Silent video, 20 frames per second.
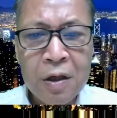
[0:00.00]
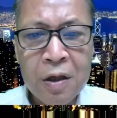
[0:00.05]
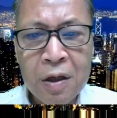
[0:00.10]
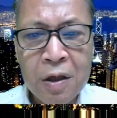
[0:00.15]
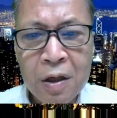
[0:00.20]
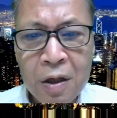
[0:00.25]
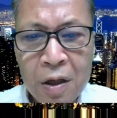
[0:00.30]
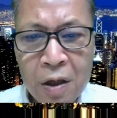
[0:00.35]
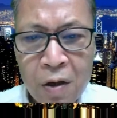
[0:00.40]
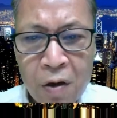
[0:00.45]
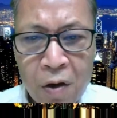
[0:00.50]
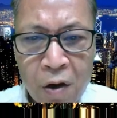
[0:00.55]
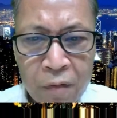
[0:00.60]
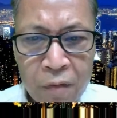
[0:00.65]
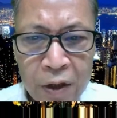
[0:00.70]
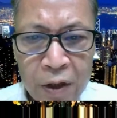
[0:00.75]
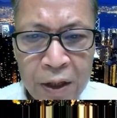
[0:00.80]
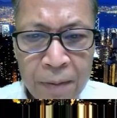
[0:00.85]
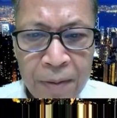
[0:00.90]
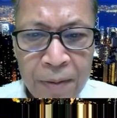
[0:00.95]
hot water
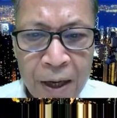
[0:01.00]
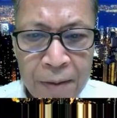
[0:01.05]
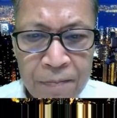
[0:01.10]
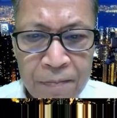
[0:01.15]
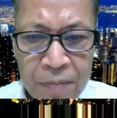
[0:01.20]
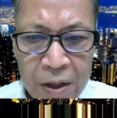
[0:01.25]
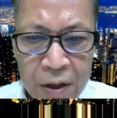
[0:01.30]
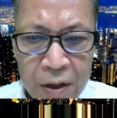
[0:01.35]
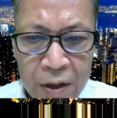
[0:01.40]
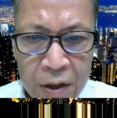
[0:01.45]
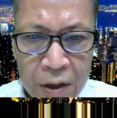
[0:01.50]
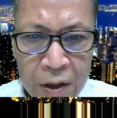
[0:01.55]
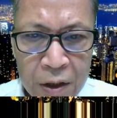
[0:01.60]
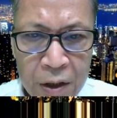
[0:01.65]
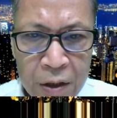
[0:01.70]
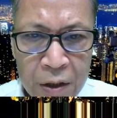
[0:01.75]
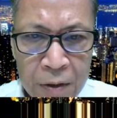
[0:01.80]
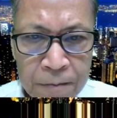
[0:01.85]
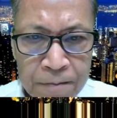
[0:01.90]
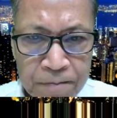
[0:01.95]
pipe in the
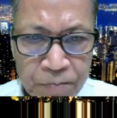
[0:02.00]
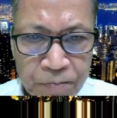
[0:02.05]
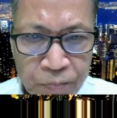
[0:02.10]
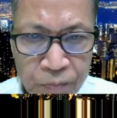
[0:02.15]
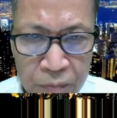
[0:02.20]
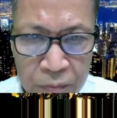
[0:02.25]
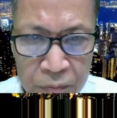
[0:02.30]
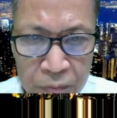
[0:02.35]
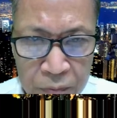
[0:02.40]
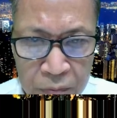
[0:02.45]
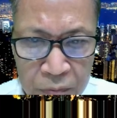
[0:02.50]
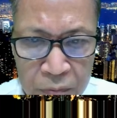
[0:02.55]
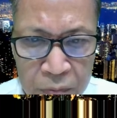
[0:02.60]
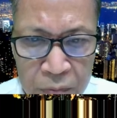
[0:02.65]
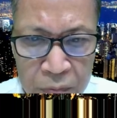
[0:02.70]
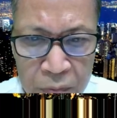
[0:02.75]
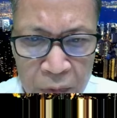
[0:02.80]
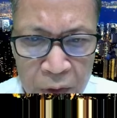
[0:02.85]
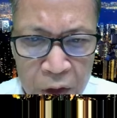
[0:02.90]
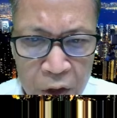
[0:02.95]

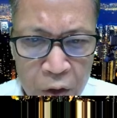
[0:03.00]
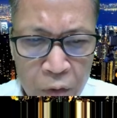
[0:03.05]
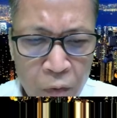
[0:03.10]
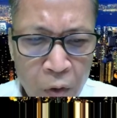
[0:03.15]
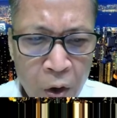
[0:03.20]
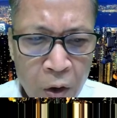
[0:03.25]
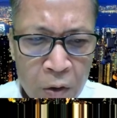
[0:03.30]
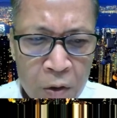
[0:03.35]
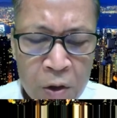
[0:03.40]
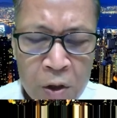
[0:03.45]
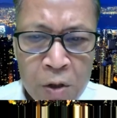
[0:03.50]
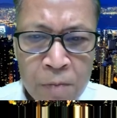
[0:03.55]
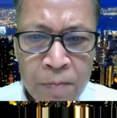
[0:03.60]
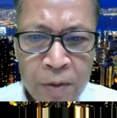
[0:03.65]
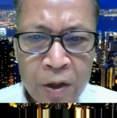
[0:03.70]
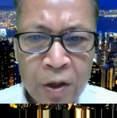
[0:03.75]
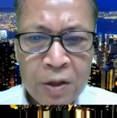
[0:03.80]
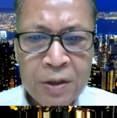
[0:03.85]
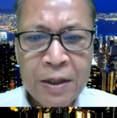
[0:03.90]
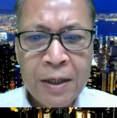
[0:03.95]
wall,
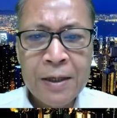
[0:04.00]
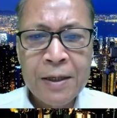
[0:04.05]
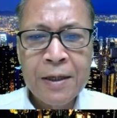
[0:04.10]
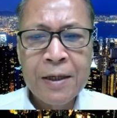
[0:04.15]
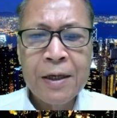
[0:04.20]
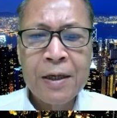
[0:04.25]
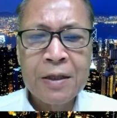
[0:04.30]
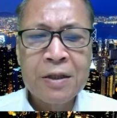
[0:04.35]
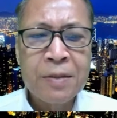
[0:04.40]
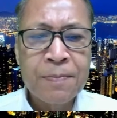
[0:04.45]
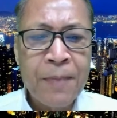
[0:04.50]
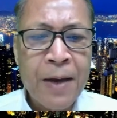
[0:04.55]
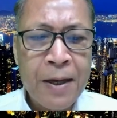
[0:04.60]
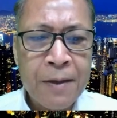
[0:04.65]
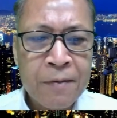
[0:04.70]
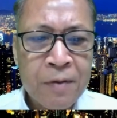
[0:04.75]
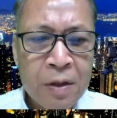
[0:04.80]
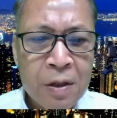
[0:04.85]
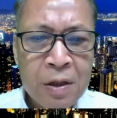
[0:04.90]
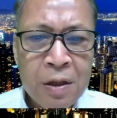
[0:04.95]
because it expands,
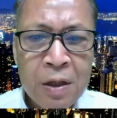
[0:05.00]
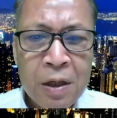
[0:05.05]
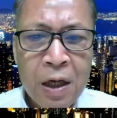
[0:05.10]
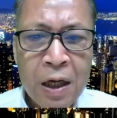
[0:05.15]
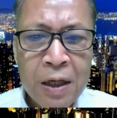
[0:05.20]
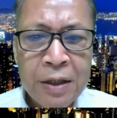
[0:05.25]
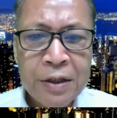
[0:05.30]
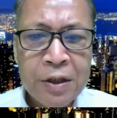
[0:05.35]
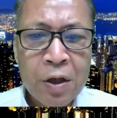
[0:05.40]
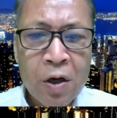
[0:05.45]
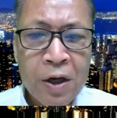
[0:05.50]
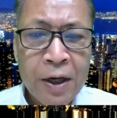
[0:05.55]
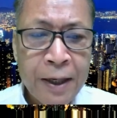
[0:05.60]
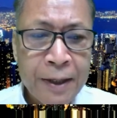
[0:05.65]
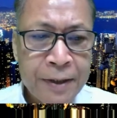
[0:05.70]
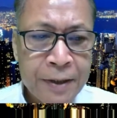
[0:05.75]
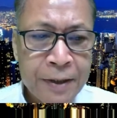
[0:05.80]
elongated